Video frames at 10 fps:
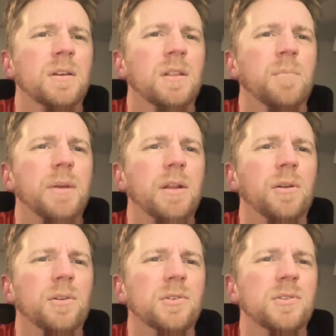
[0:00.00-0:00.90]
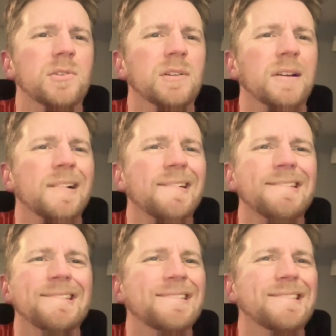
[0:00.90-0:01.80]
Beatles.
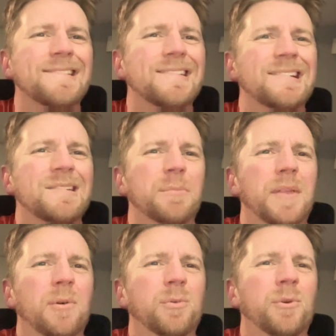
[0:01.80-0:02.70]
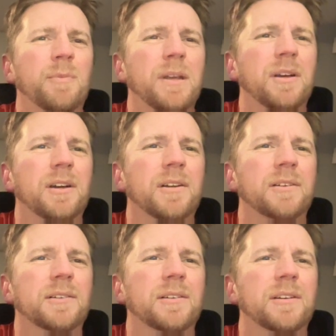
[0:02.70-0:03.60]
That would be
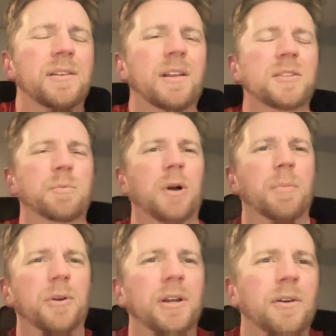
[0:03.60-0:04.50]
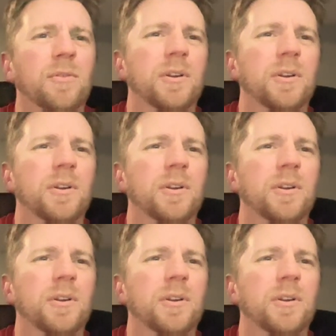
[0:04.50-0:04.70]
that's a proper noun.